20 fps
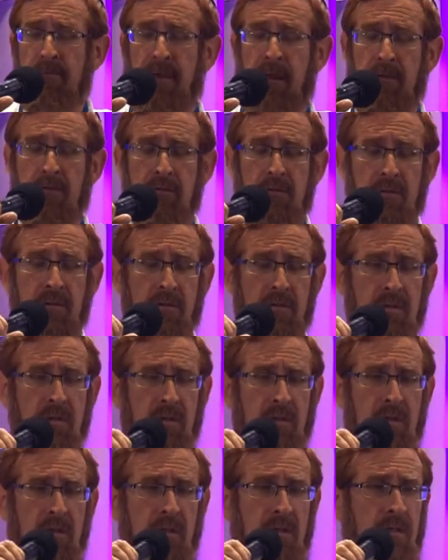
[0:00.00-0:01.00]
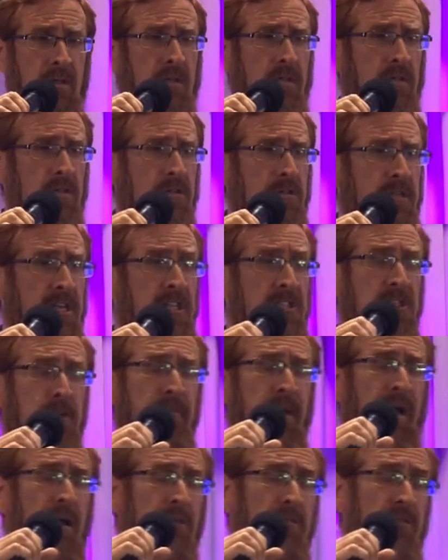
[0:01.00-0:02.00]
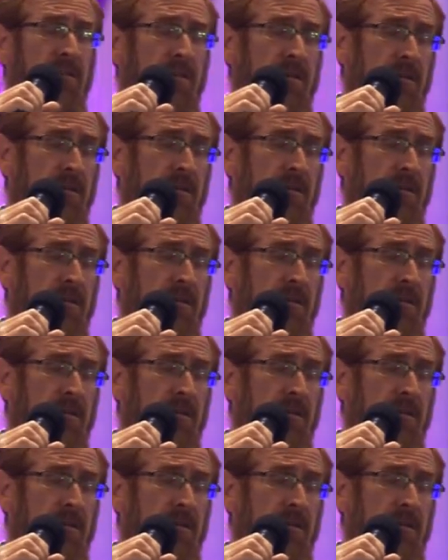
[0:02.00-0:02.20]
Mount teach about